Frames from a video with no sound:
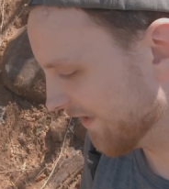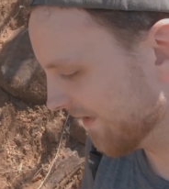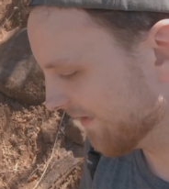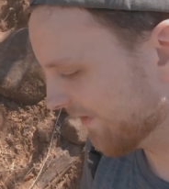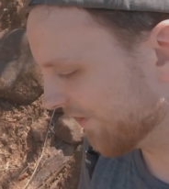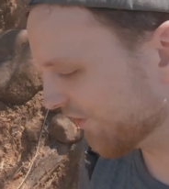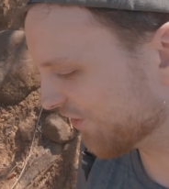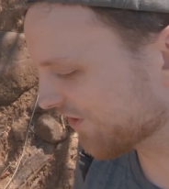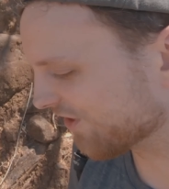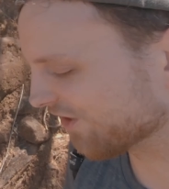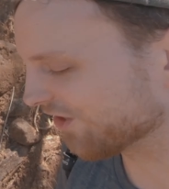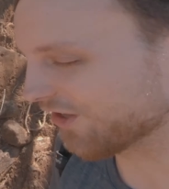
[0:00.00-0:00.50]

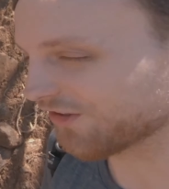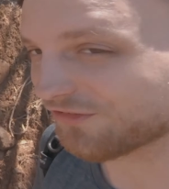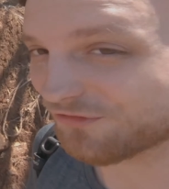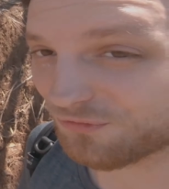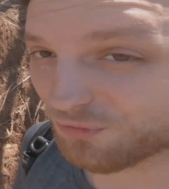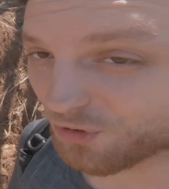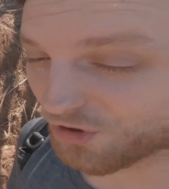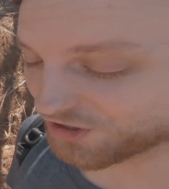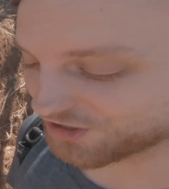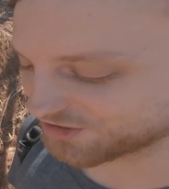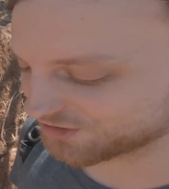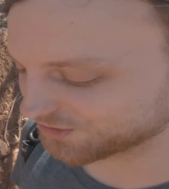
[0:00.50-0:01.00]
there's a lot of
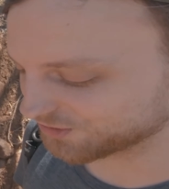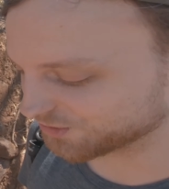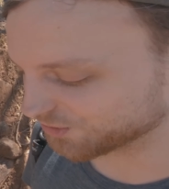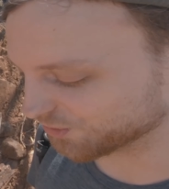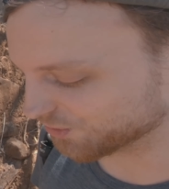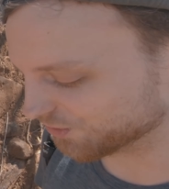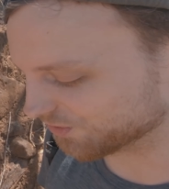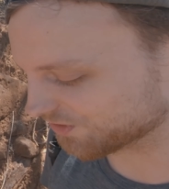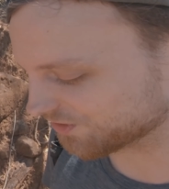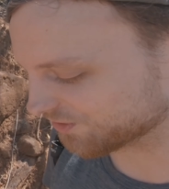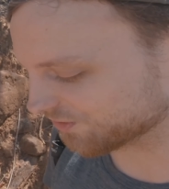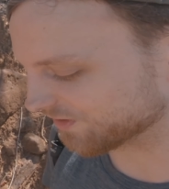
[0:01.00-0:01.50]
work to
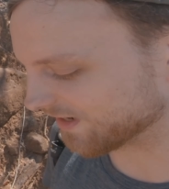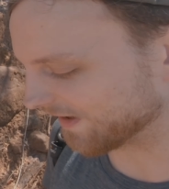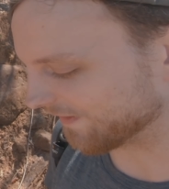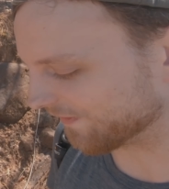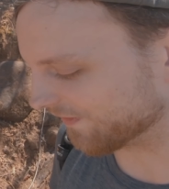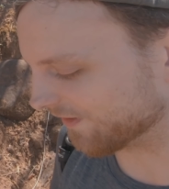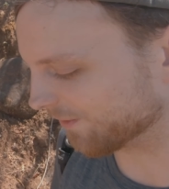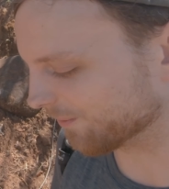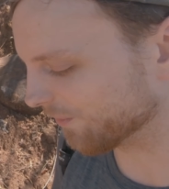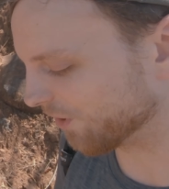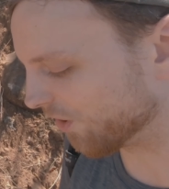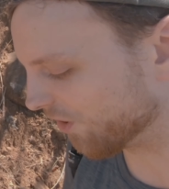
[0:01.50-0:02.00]
do to get
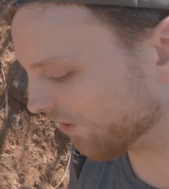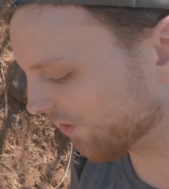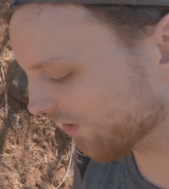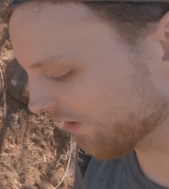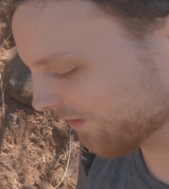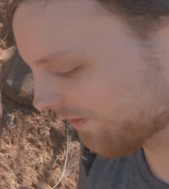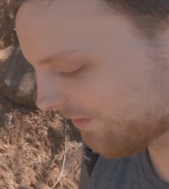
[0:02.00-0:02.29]
them all